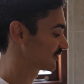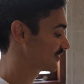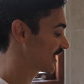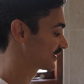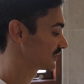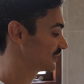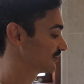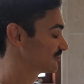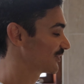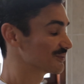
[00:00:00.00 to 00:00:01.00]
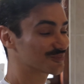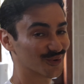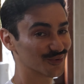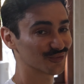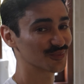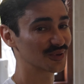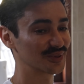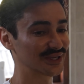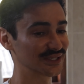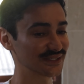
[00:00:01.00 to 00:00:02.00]
a vanity very important for me
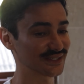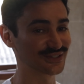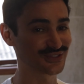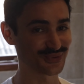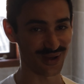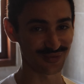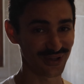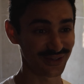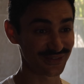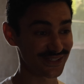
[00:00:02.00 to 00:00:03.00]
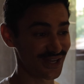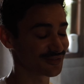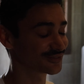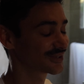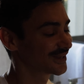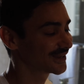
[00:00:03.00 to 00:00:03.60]
because I do have a lot of stuff